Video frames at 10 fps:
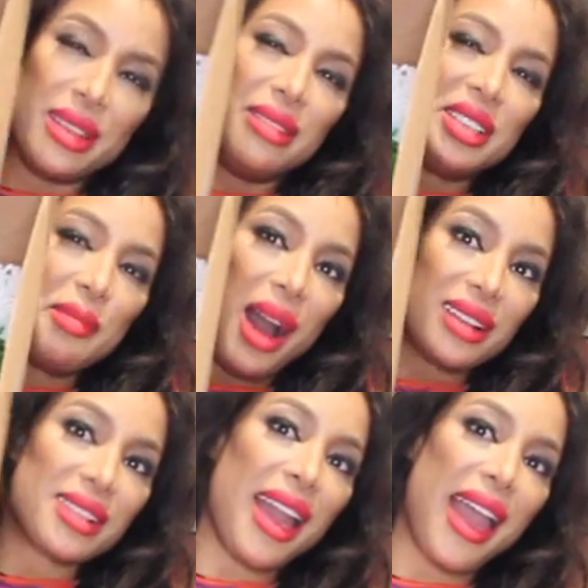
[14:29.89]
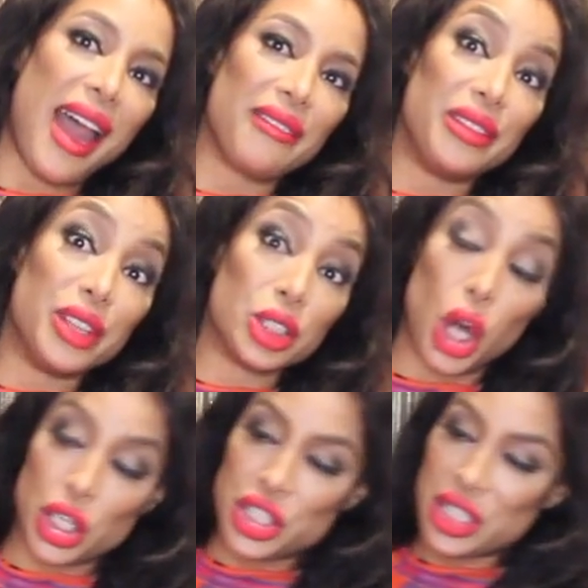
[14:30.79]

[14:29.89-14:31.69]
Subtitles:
In this box, I have the larger